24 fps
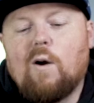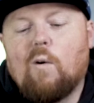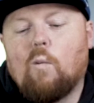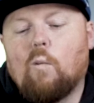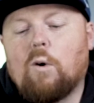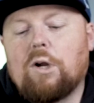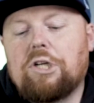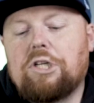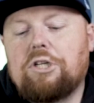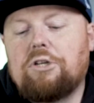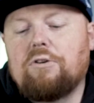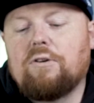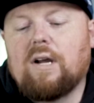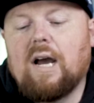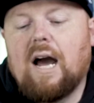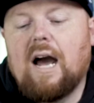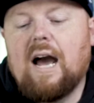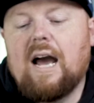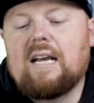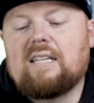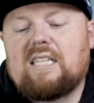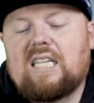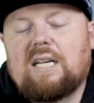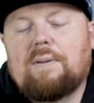what you
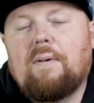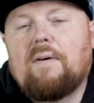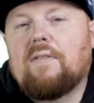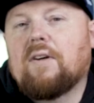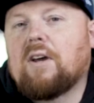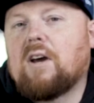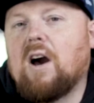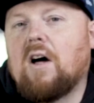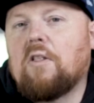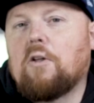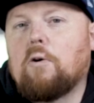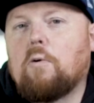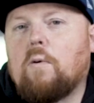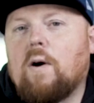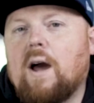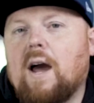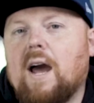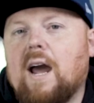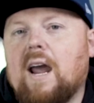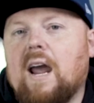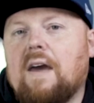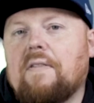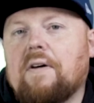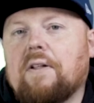guys think about the
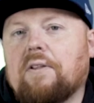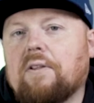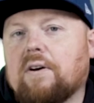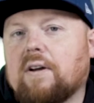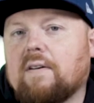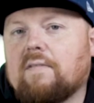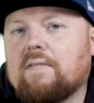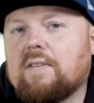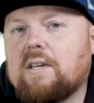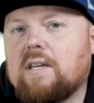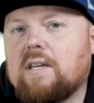colorway and the look of